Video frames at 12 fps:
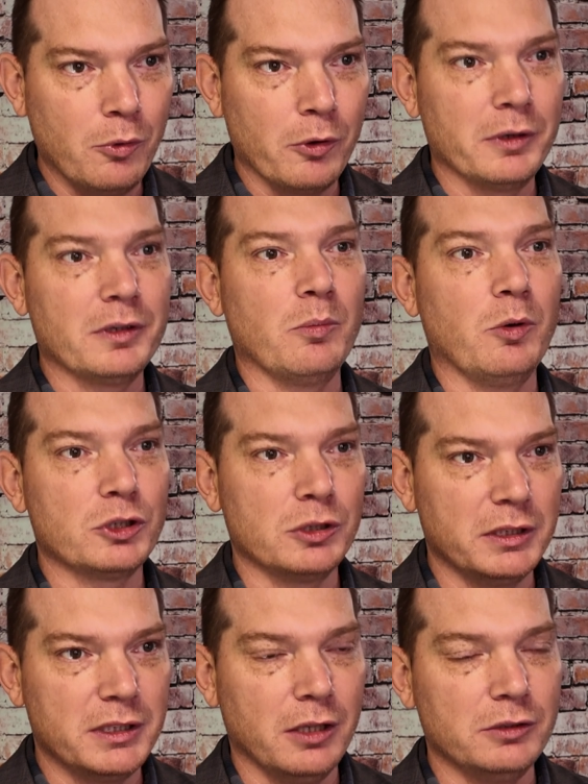important,
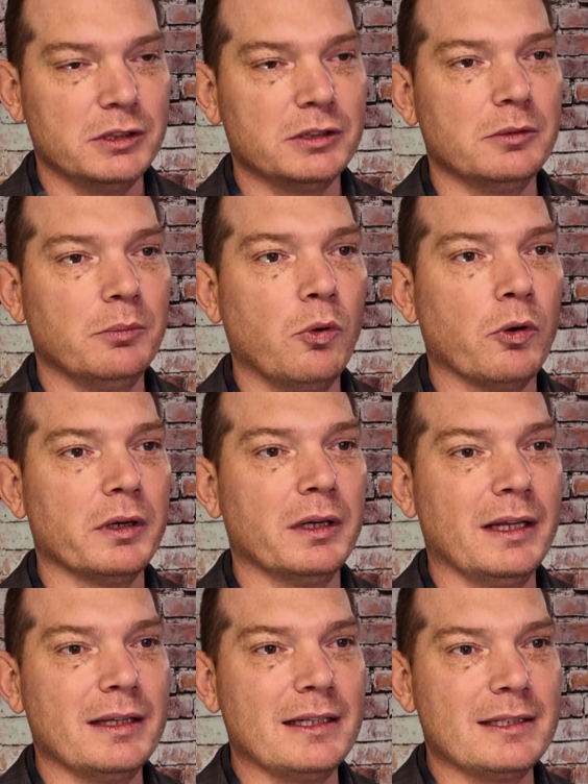emotional intelligence is
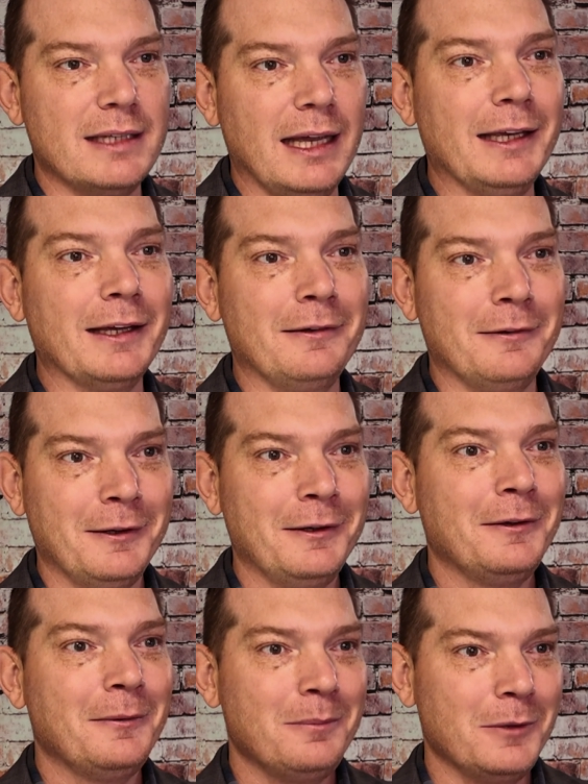important, that's taken
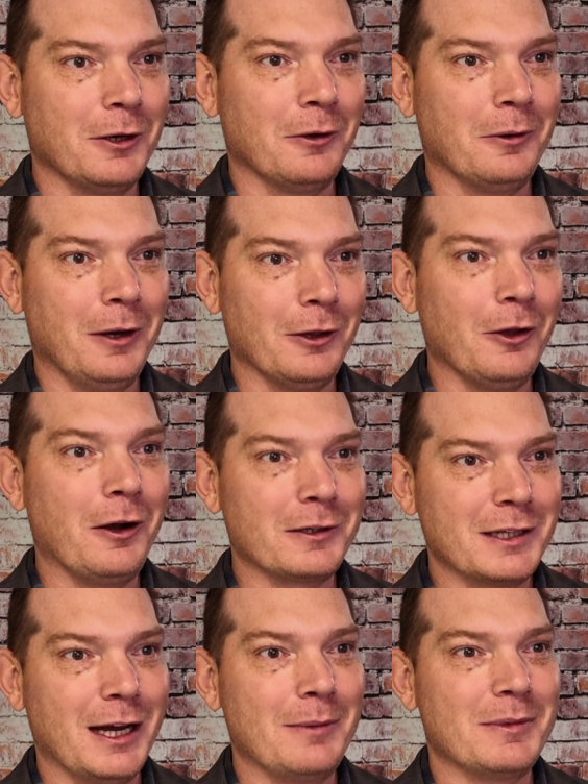a
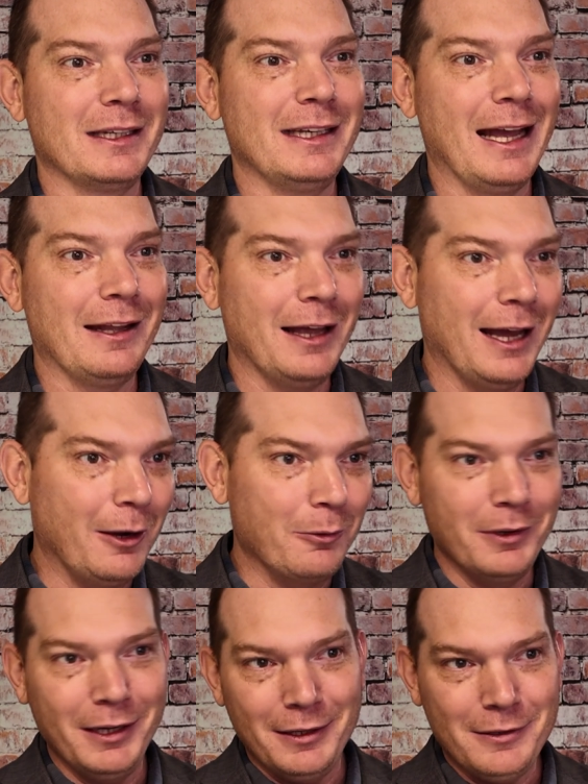long time to get
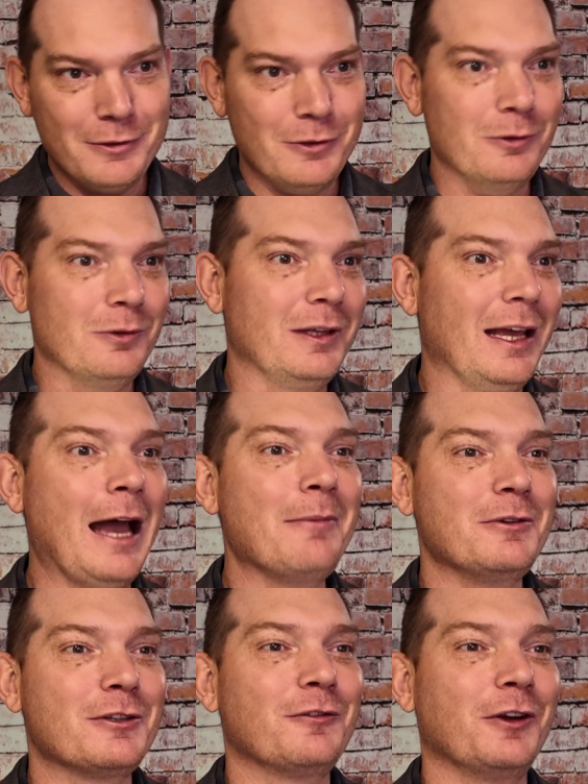out into the
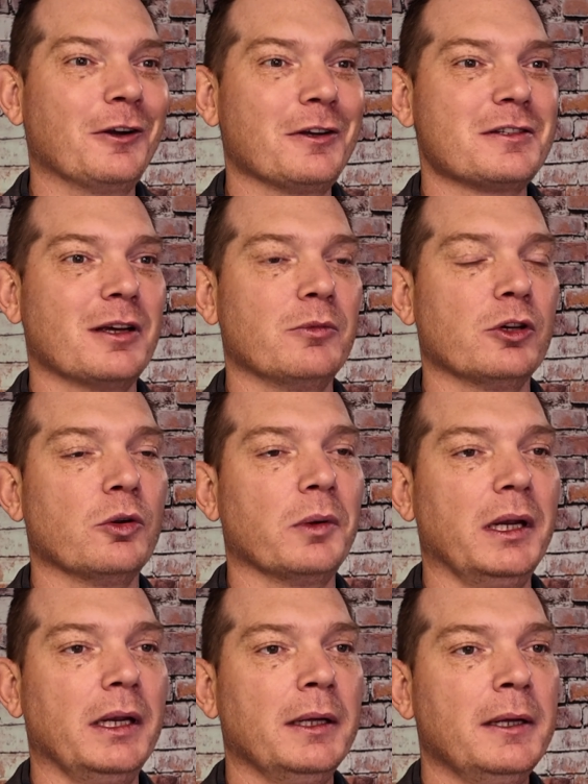atmosphere to some
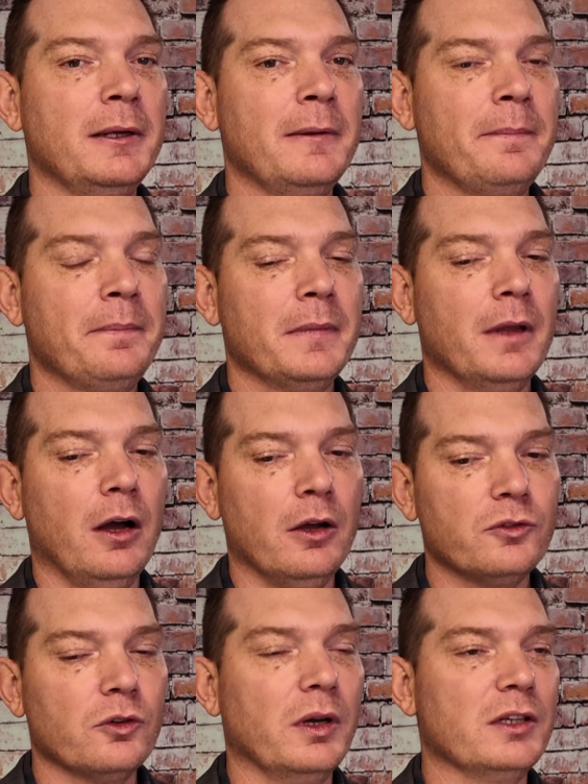degree,
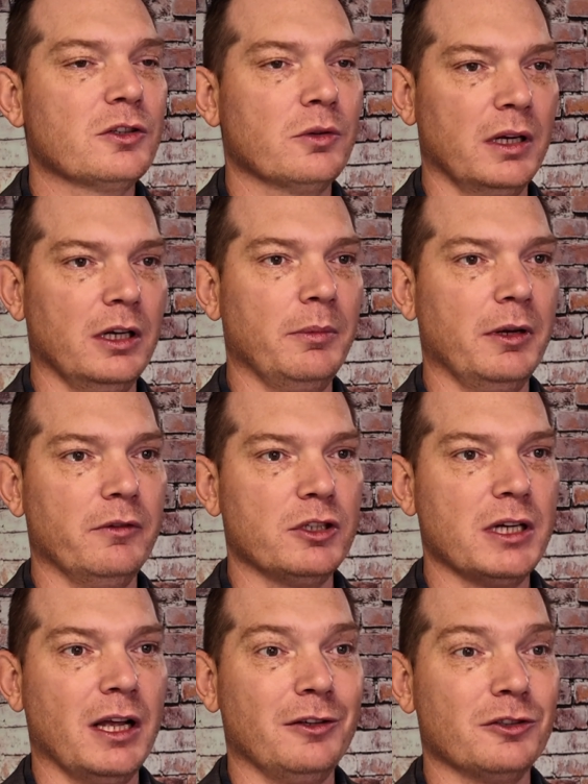also has created a bit of
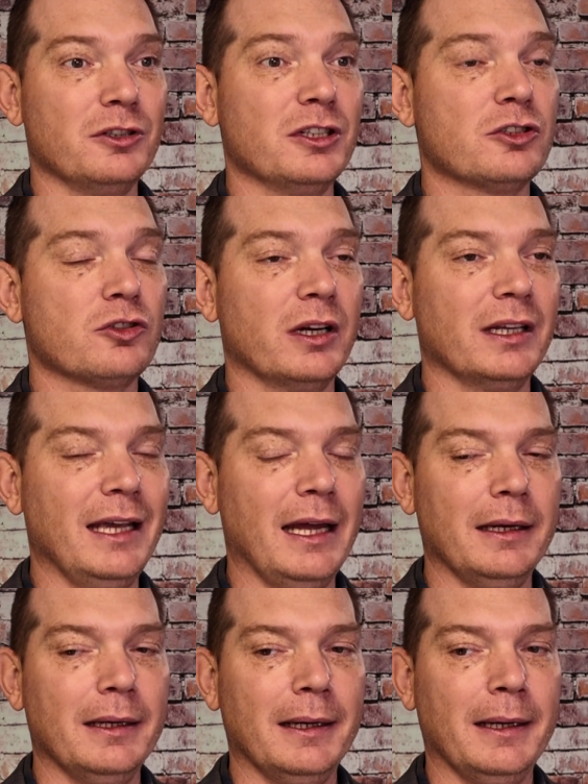a challenge on just trying to
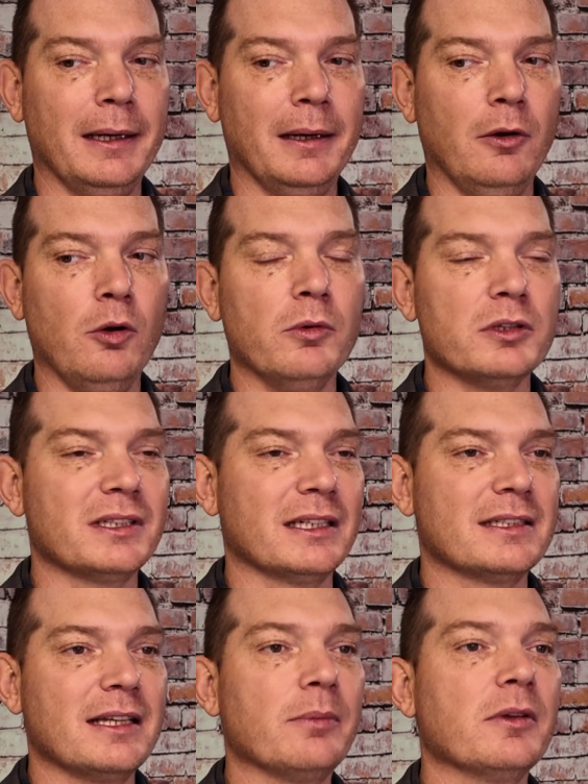get almost
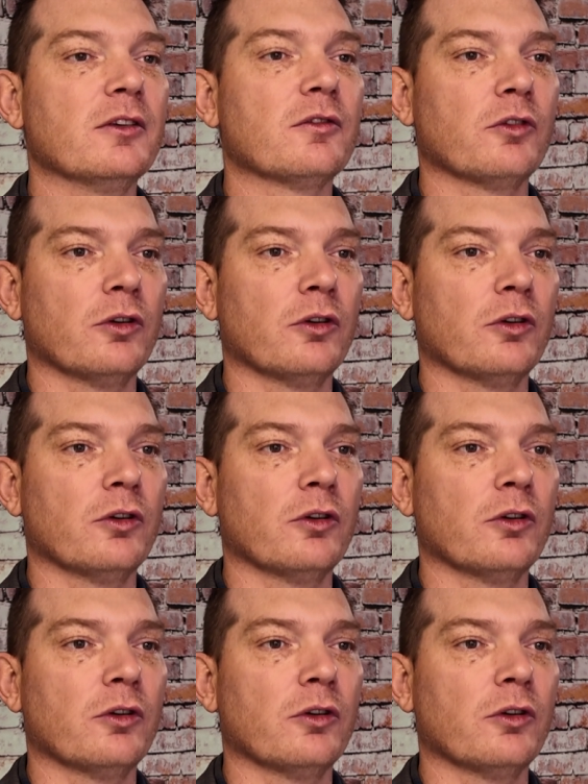acceptance